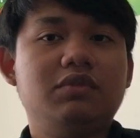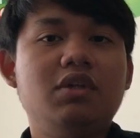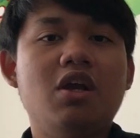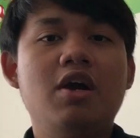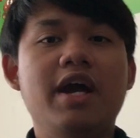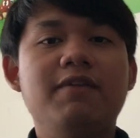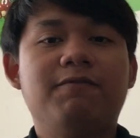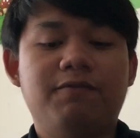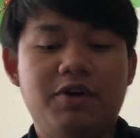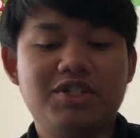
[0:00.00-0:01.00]
All right,
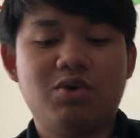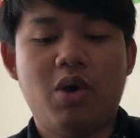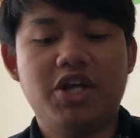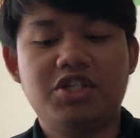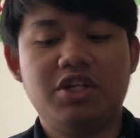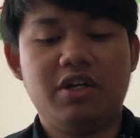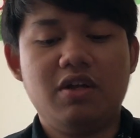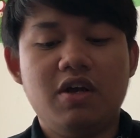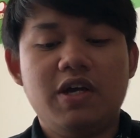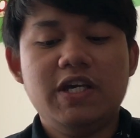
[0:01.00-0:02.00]
first question.
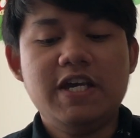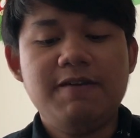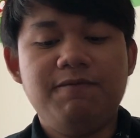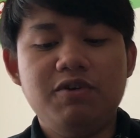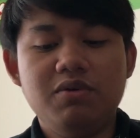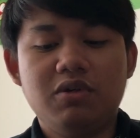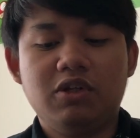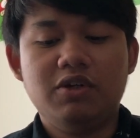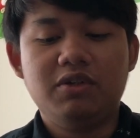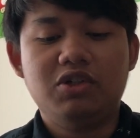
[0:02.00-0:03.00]
If you
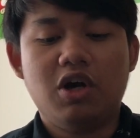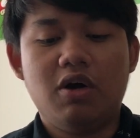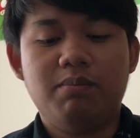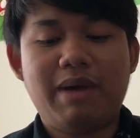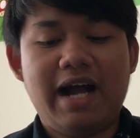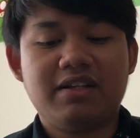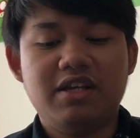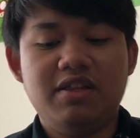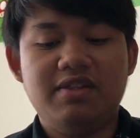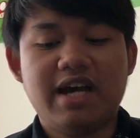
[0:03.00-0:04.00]
could go back
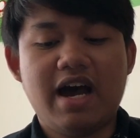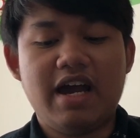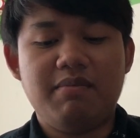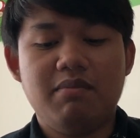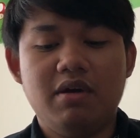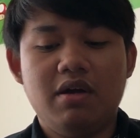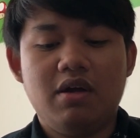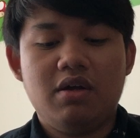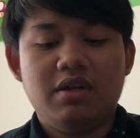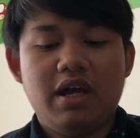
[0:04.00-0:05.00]
in time
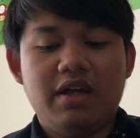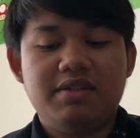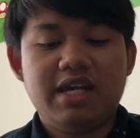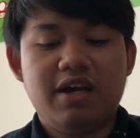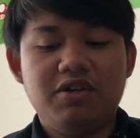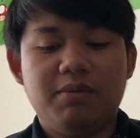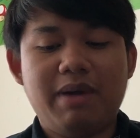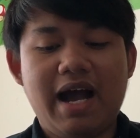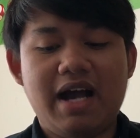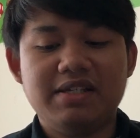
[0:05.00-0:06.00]
and tell your
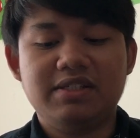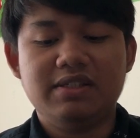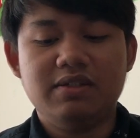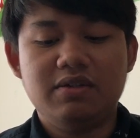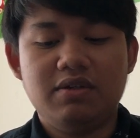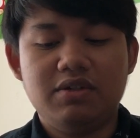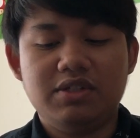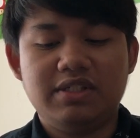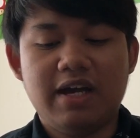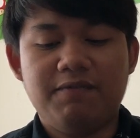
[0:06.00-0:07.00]
past
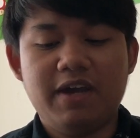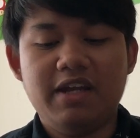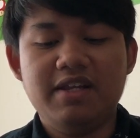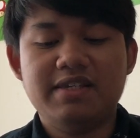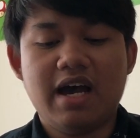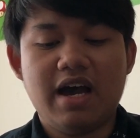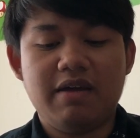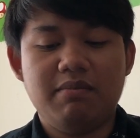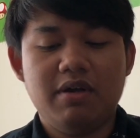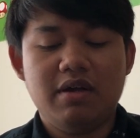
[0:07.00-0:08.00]
self
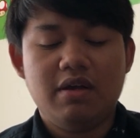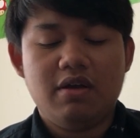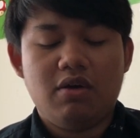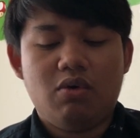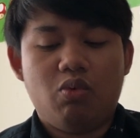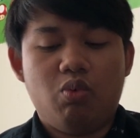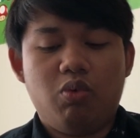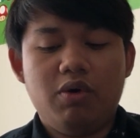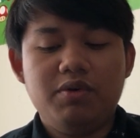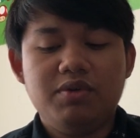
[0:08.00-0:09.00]
anytime,
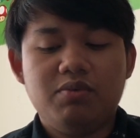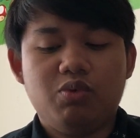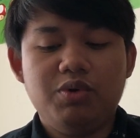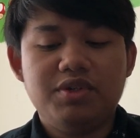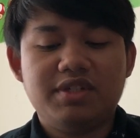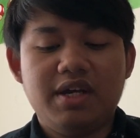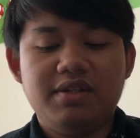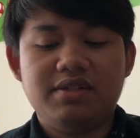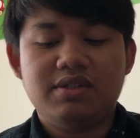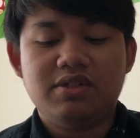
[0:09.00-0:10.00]
what would you, what would you say
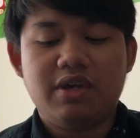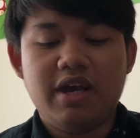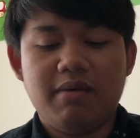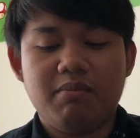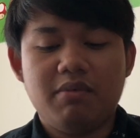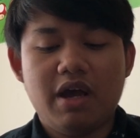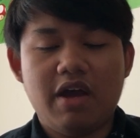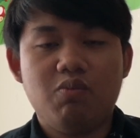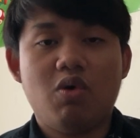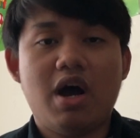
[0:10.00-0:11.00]
to him
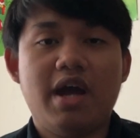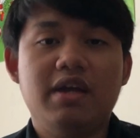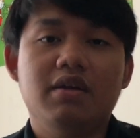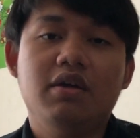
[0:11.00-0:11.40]
and why?